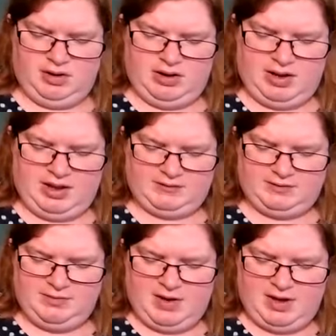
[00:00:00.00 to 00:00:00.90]
And that's
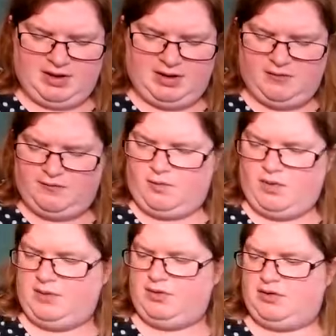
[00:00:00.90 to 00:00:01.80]
the marker for
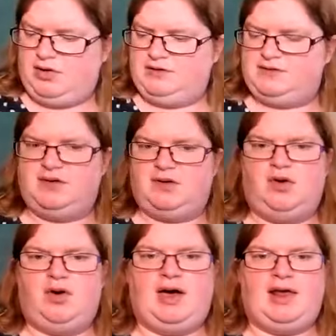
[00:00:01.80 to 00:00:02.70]
where we're going to
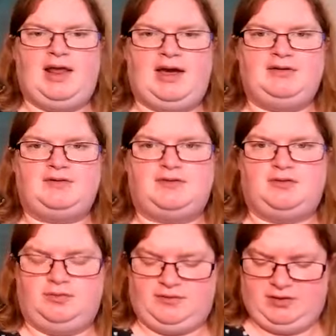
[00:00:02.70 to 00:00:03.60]
cut our lines
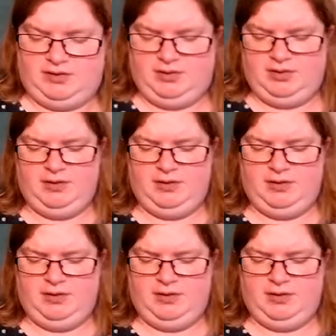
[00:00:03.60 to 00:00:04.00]
up to.